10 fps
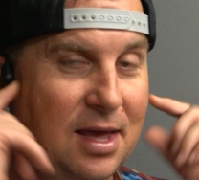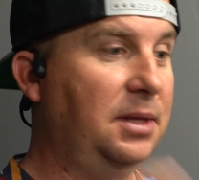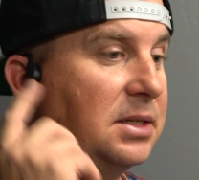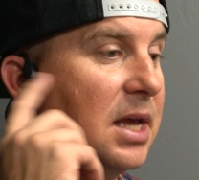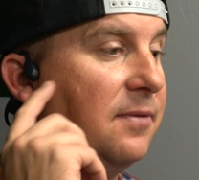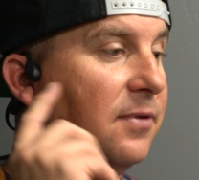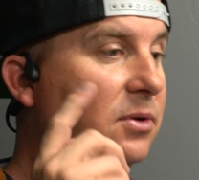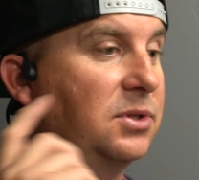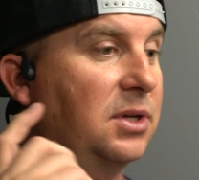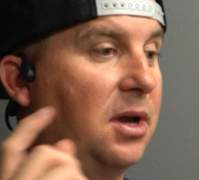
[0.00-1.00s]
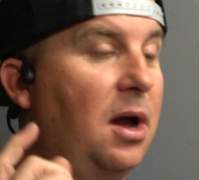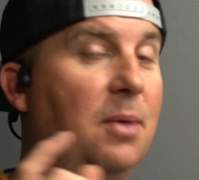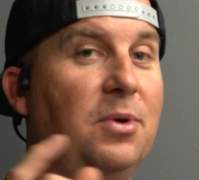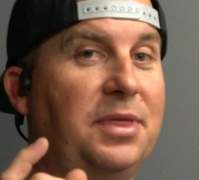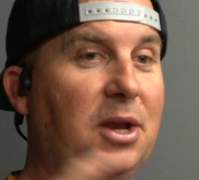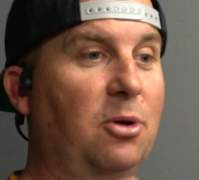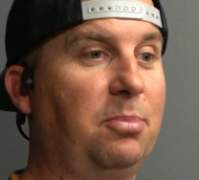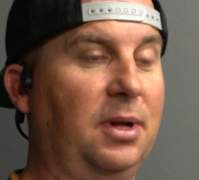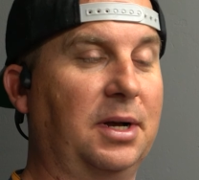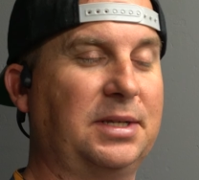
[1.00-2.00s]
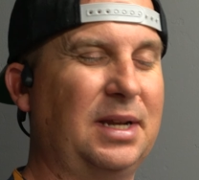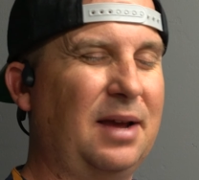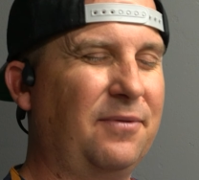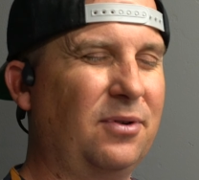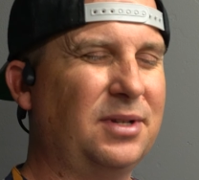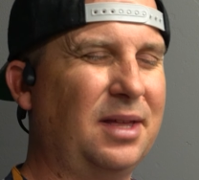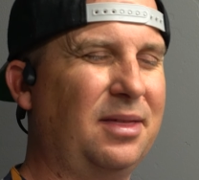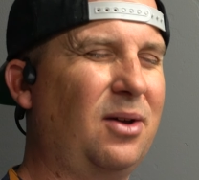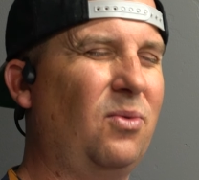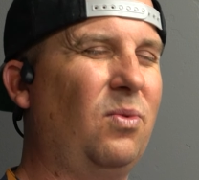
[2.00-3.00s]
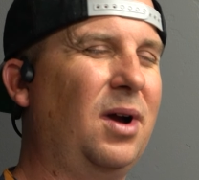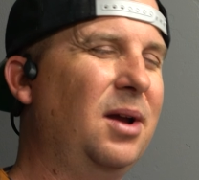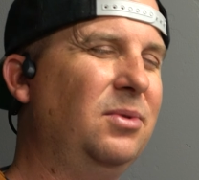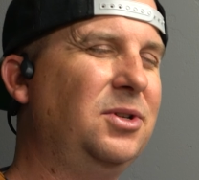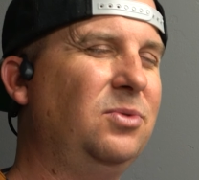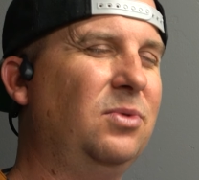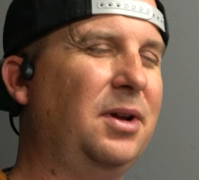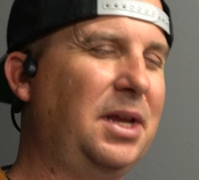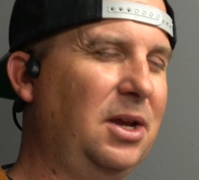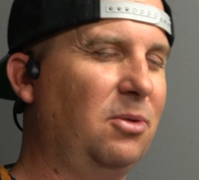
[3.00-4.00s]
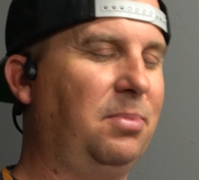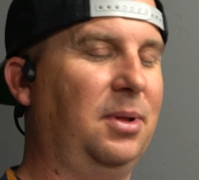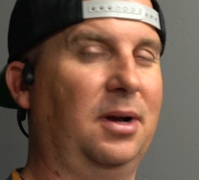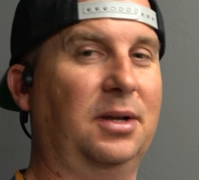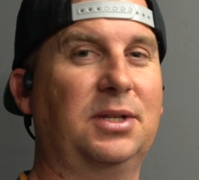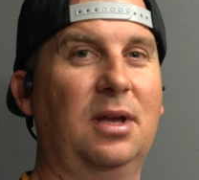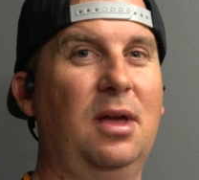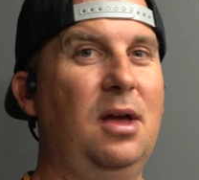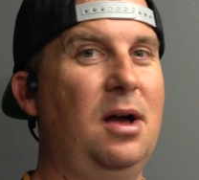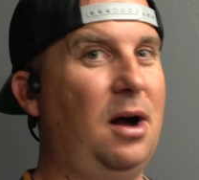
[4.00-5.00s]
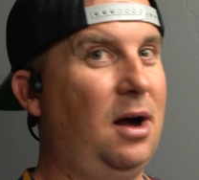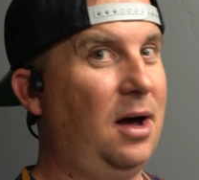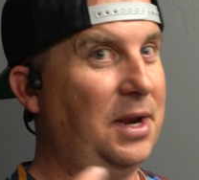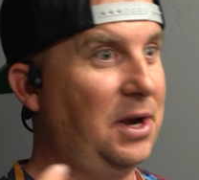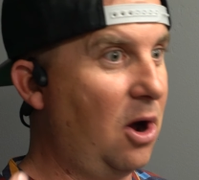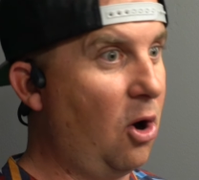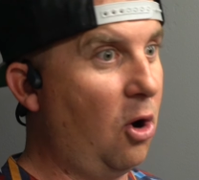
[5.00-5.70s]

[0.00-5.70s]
These headphones come with earplugs, and at first I thought, why would you want earplugs on an